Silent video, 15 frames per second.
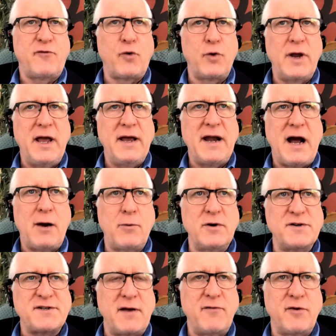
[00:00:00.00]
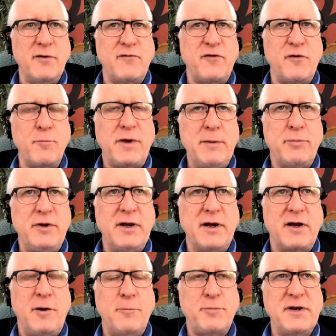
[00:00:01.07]
48 hours i've heard from people in
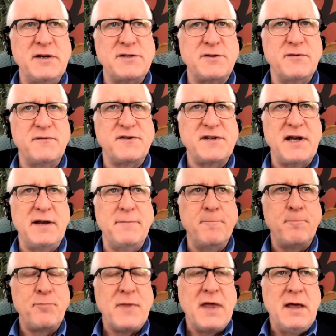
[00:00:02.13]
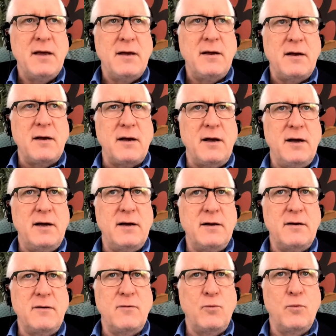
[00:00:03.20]
companies who have said uh,
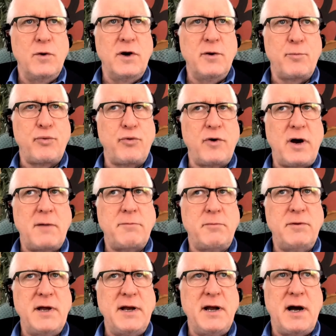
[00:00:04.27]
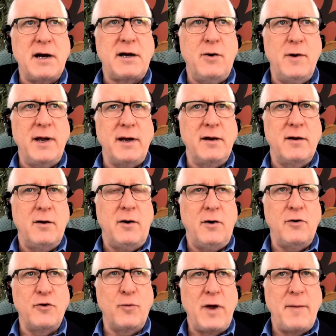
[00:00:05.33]
we're probably not going all
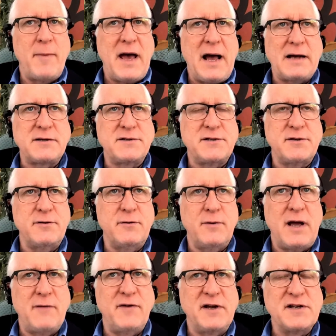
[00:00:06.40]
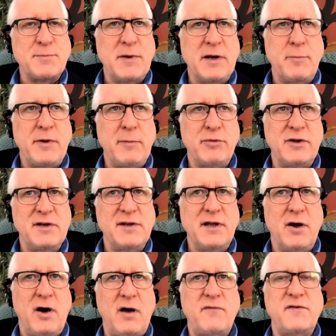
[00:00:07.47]
the way back to having as many people in the
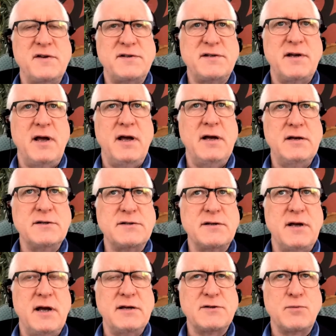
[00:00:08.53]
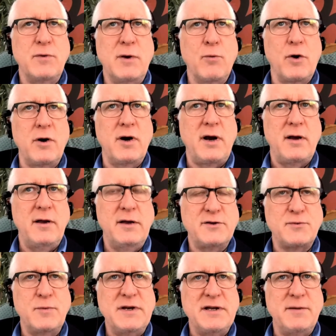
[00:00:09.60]
office as as we were as
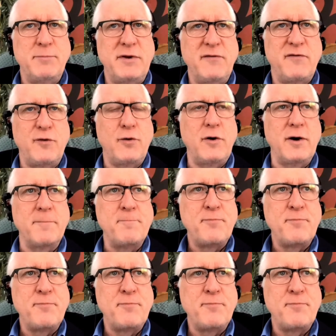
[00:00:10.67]
we did before,